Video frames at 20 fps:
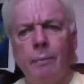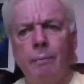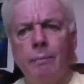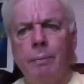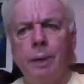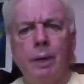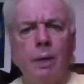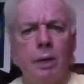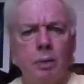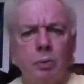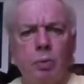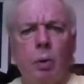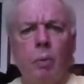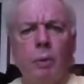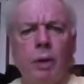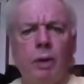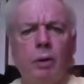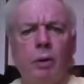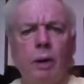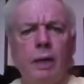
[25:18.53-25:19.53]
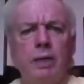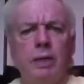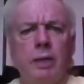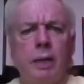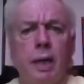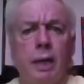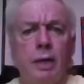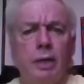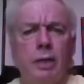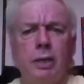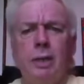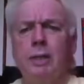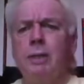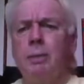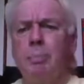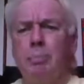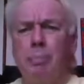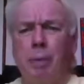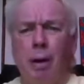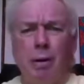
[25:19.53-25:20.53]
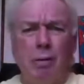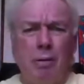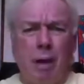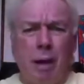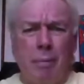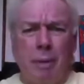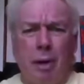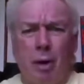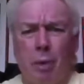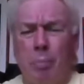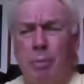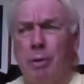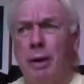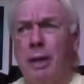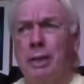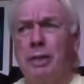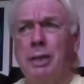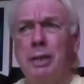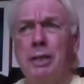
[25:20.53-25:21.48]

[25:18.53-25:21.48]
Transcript: Because what we call education is a programming operation.